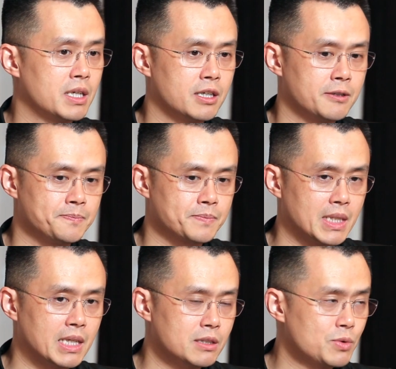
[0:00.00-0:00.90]
Um,
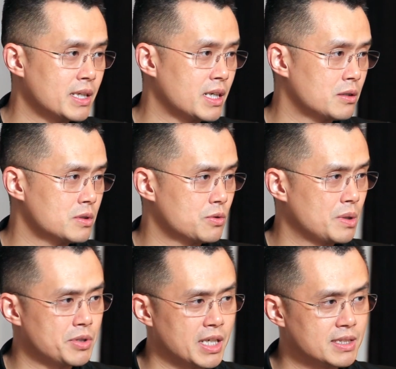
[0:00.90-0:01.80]
I think right now
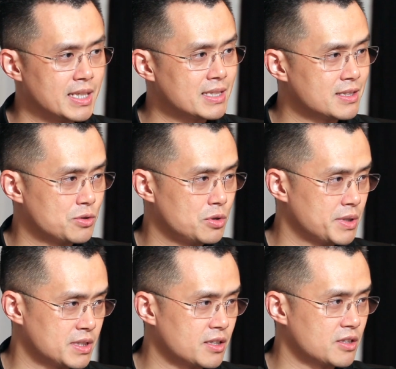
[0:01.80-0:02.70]
crypto has less than
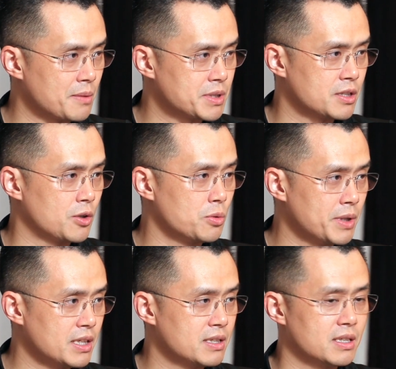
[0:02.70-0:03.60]
2% adoption
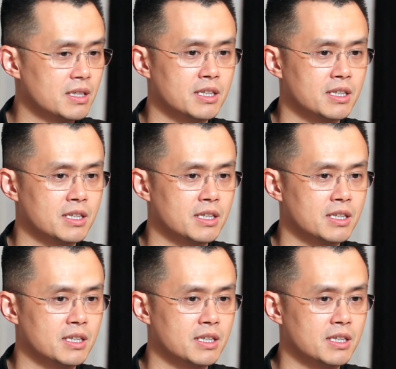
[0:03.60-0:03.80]
globally.